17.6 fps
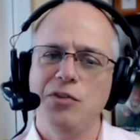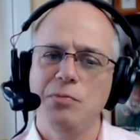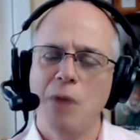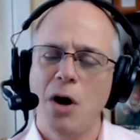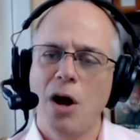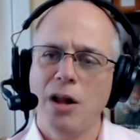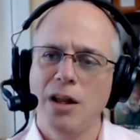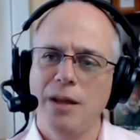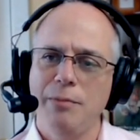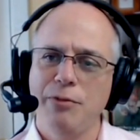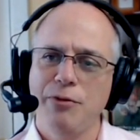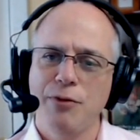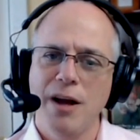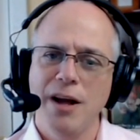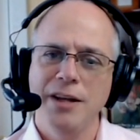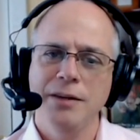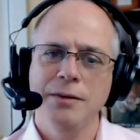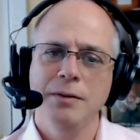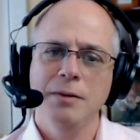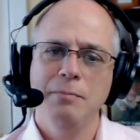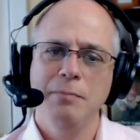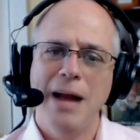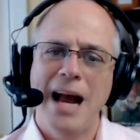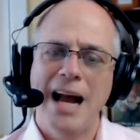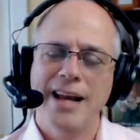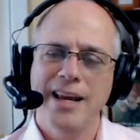small upfront
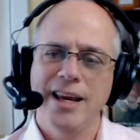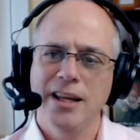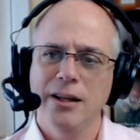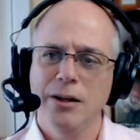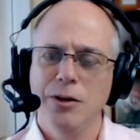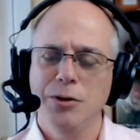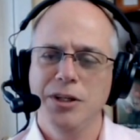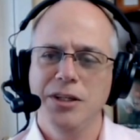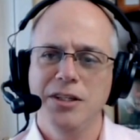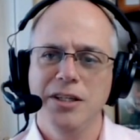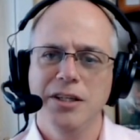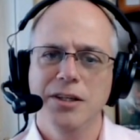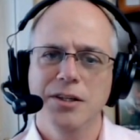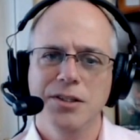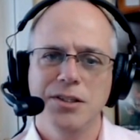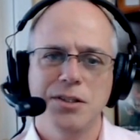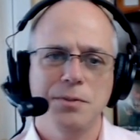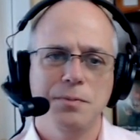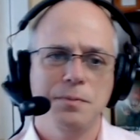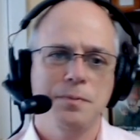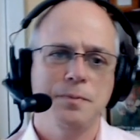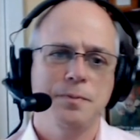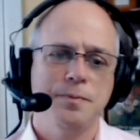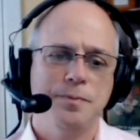back end loaded deals.